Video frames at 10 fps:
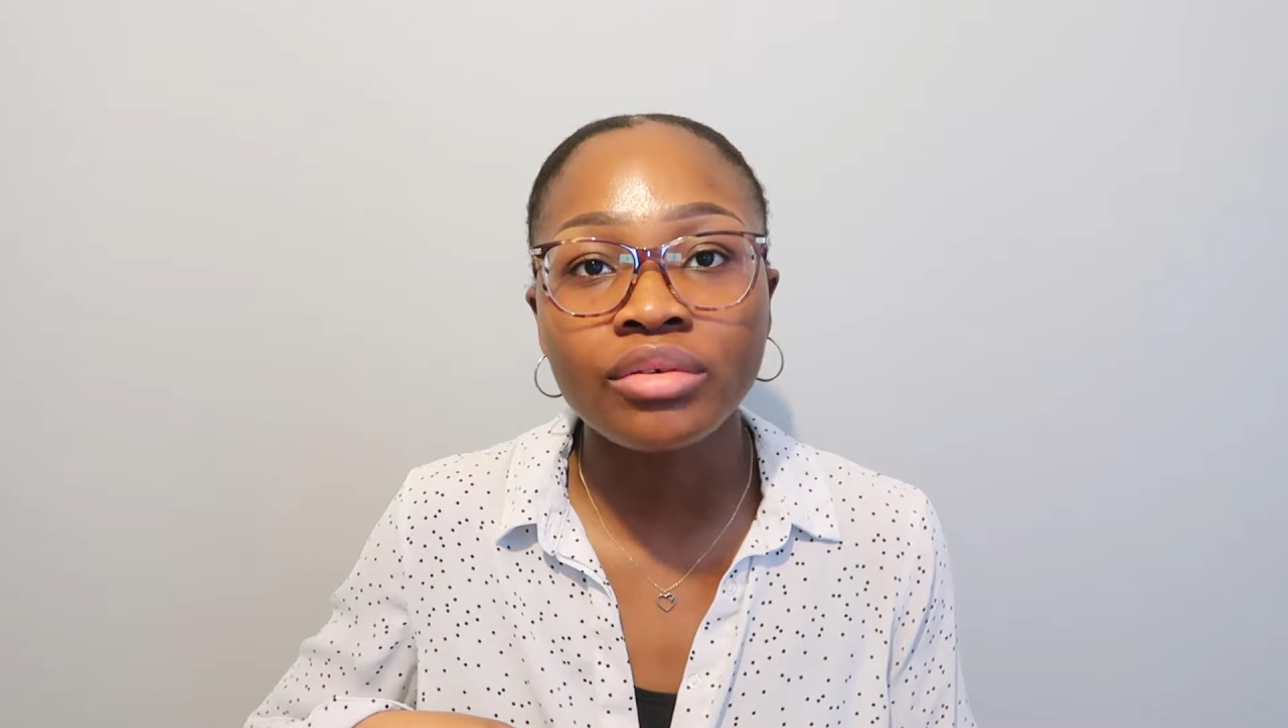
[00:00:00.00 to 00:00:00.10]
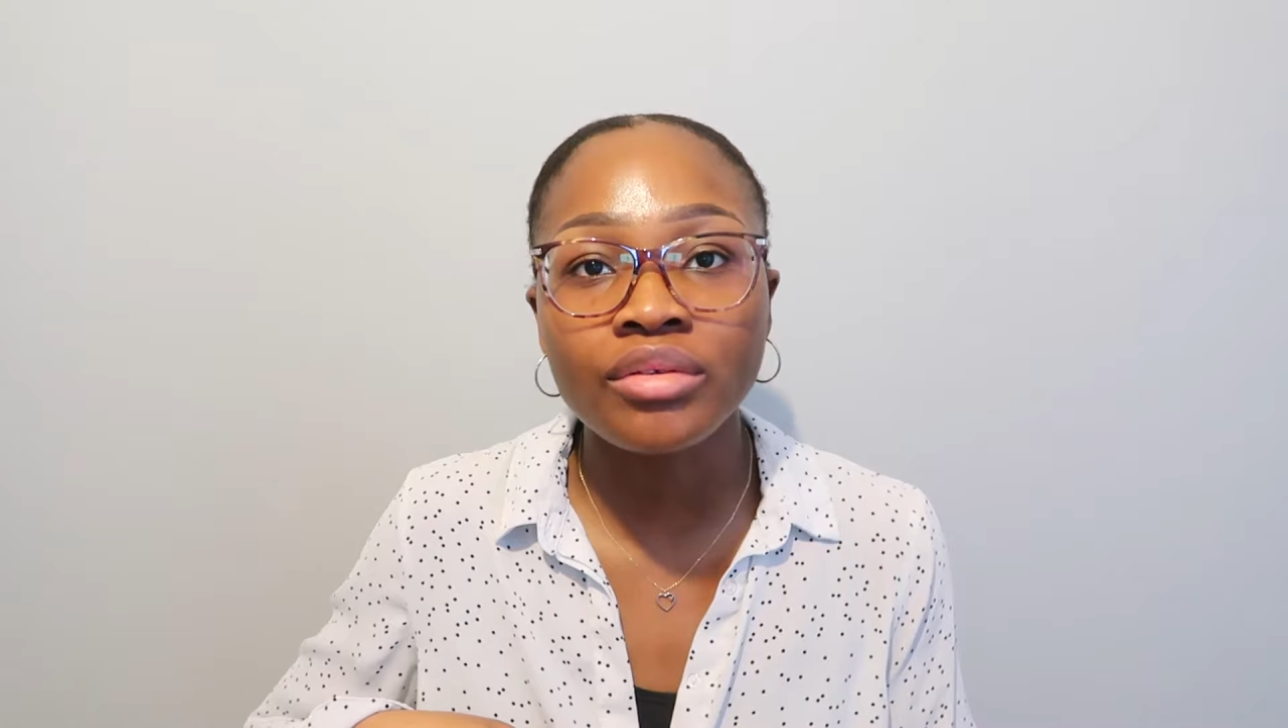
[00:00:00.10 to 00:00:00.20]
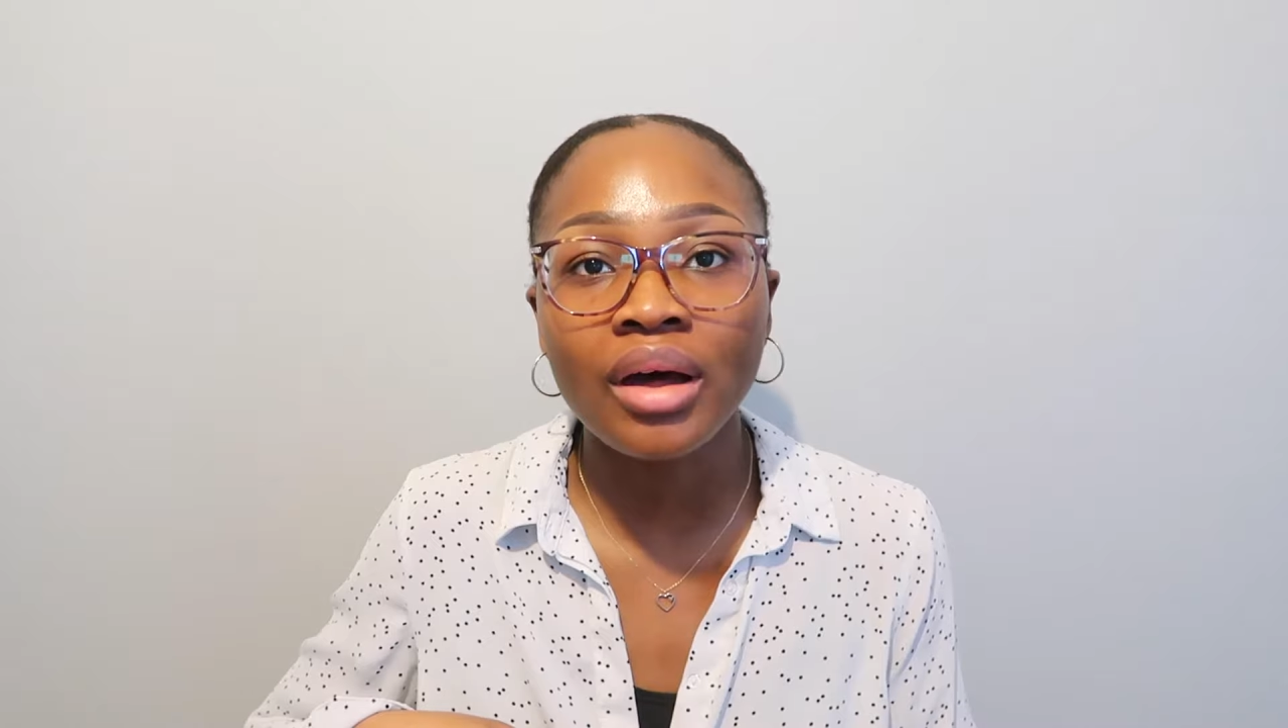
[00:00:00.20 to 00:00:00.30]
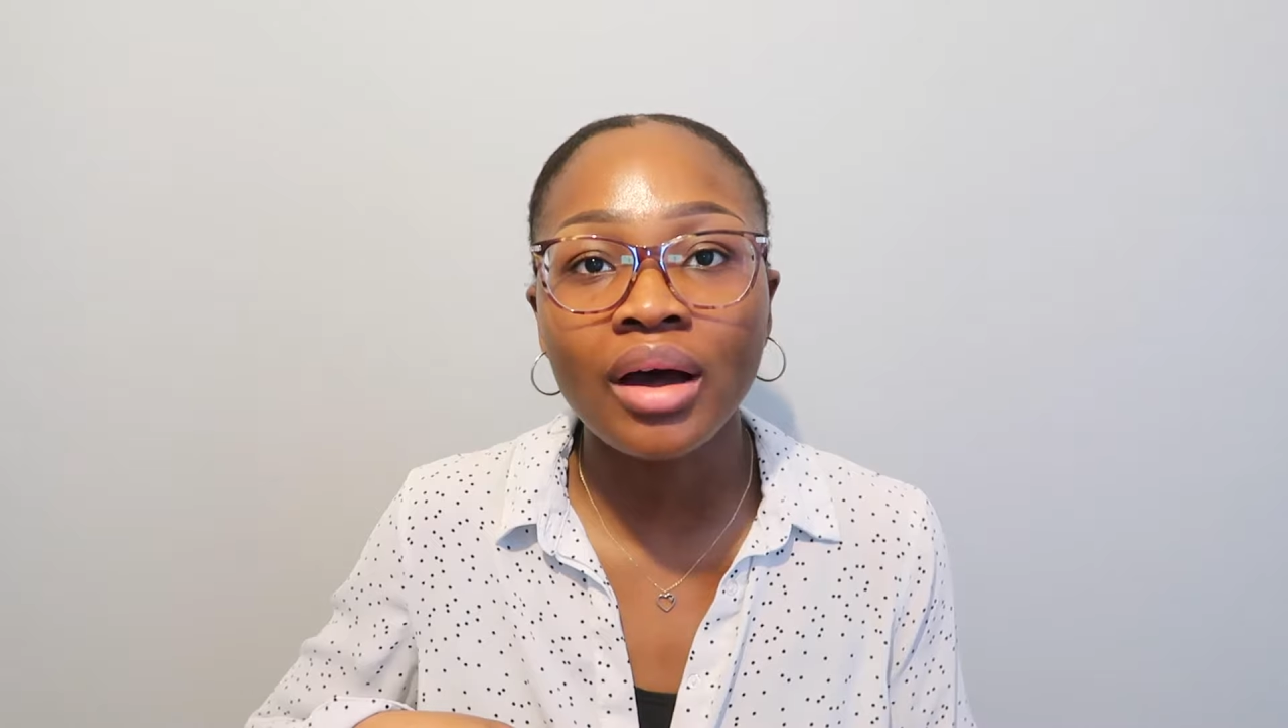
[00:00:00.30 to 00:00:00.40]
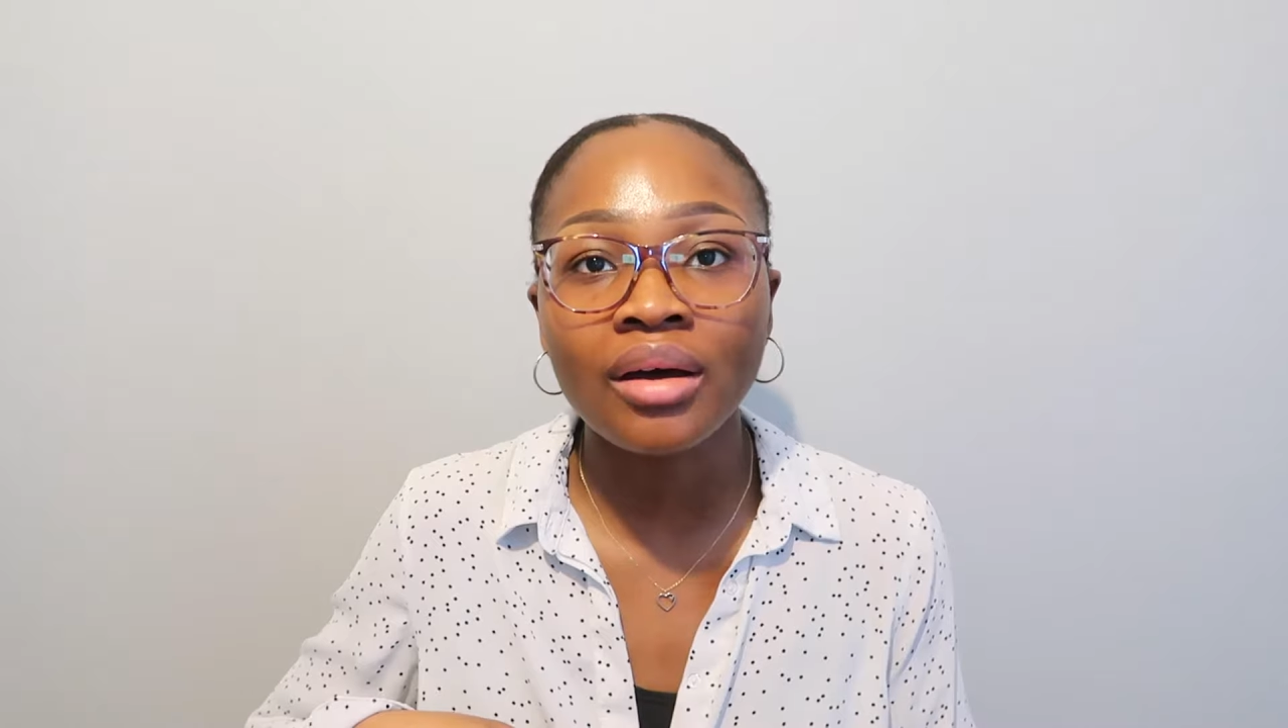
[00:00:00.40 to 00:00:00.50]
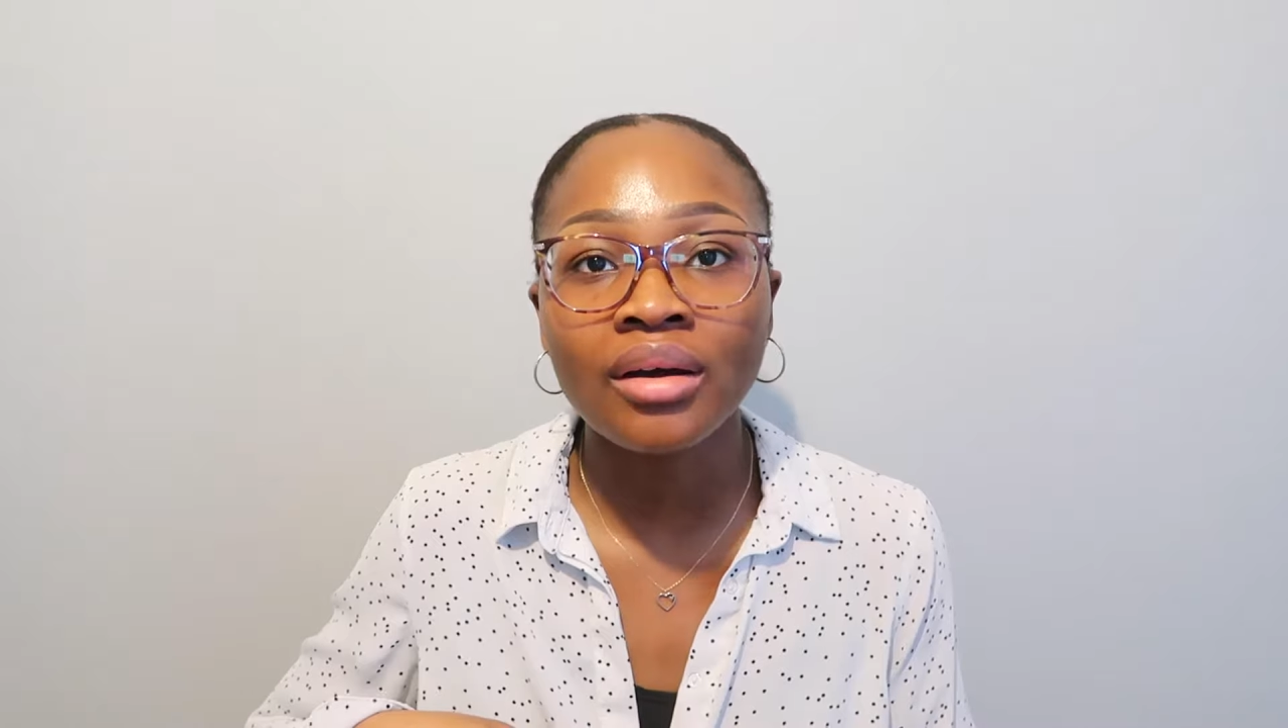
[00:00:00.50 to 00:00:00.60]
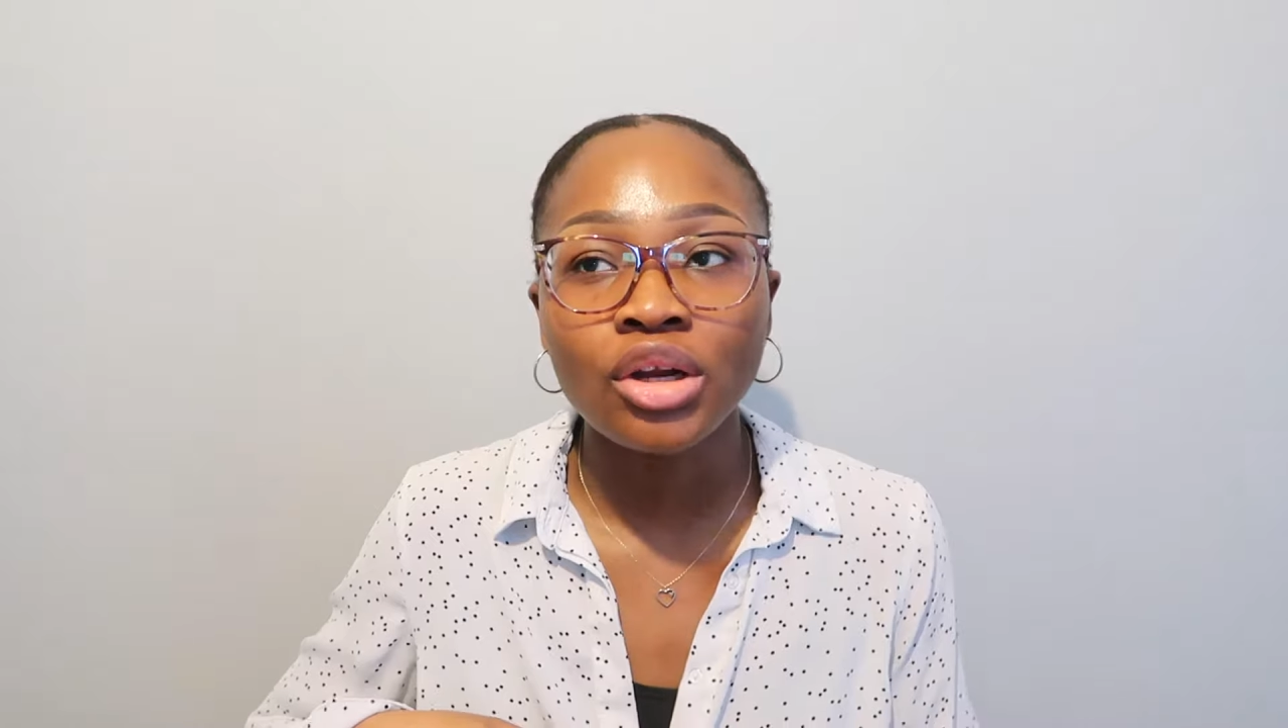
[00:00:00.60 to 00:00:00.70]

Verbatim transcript: through that.